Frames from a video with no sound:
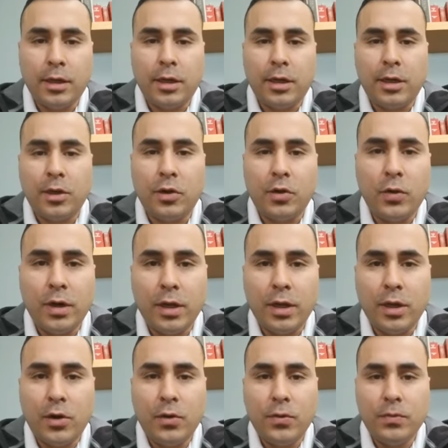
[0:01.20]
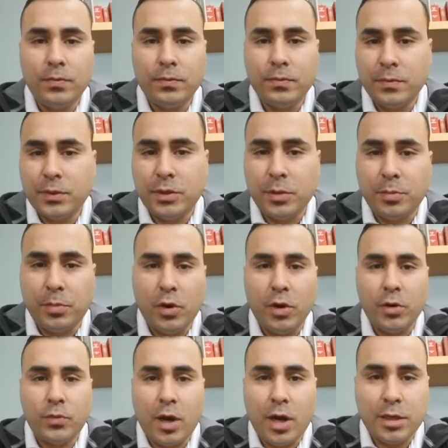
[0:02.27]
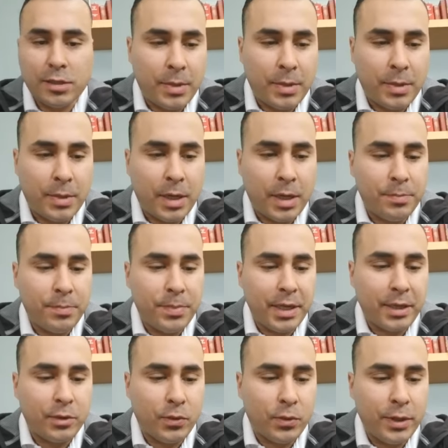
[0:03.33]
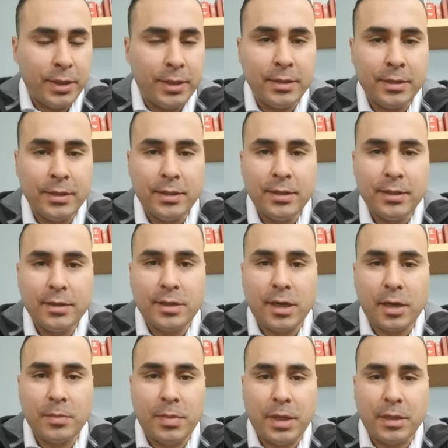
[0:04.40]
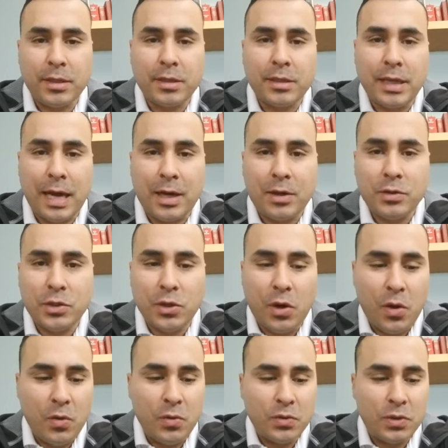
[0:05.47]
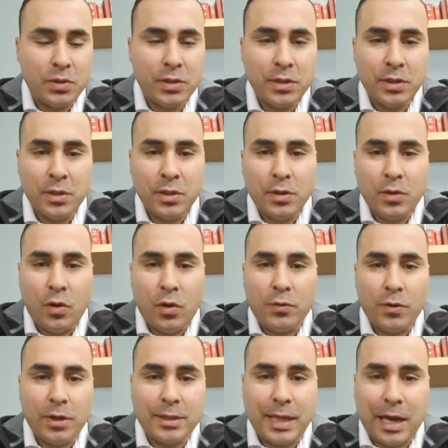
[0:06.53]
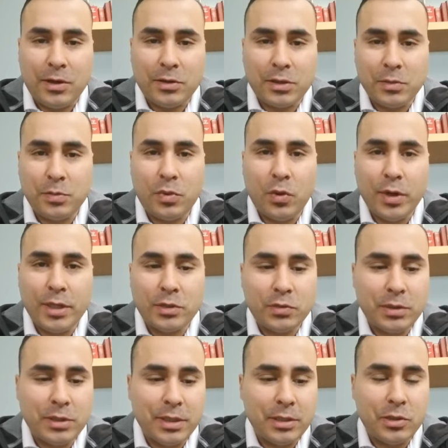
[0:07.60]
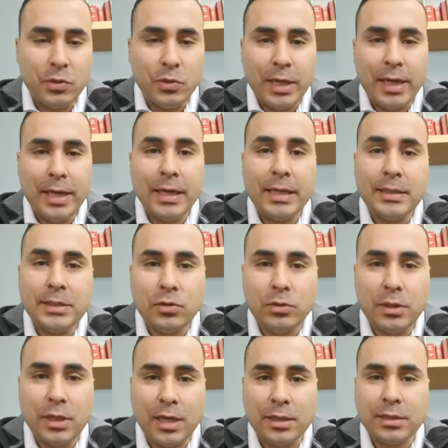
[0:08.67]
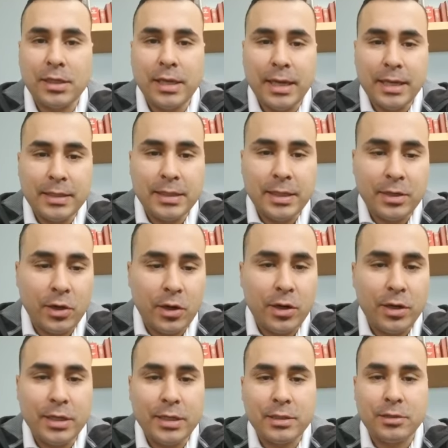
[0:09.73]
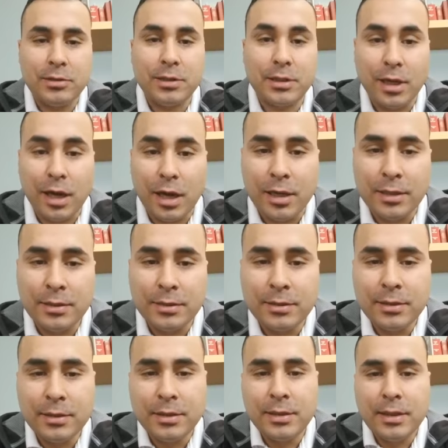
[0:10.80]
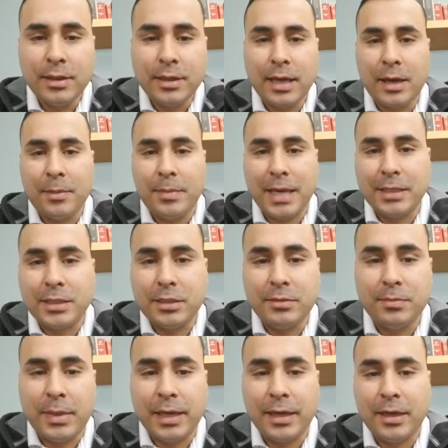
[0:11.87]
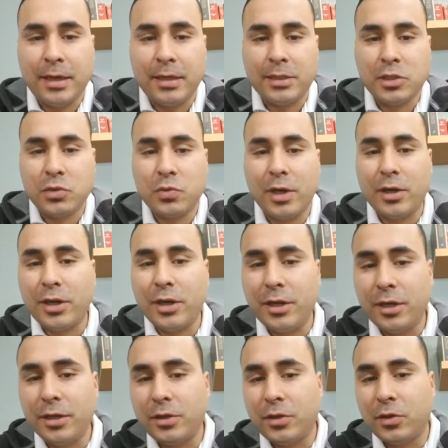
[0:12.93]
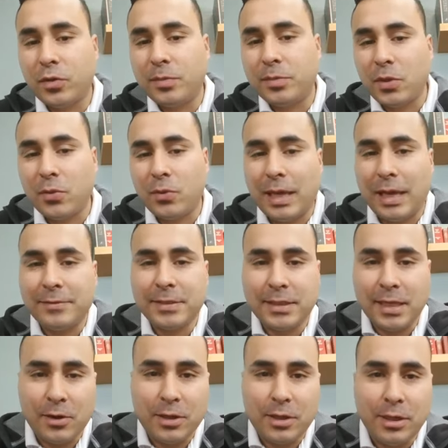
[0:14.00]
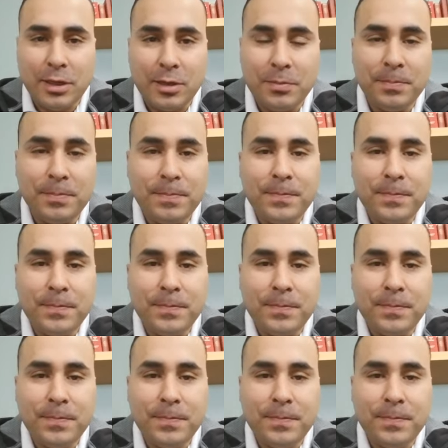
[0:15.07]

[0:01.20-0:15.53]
Hello, hello. It's your boy Ross, Bitcoin, talking about the Dow Jones over 1,000 points within 2 days. 2018 earnings are done. Got my sweater here, the Crypto Lifestyle Club.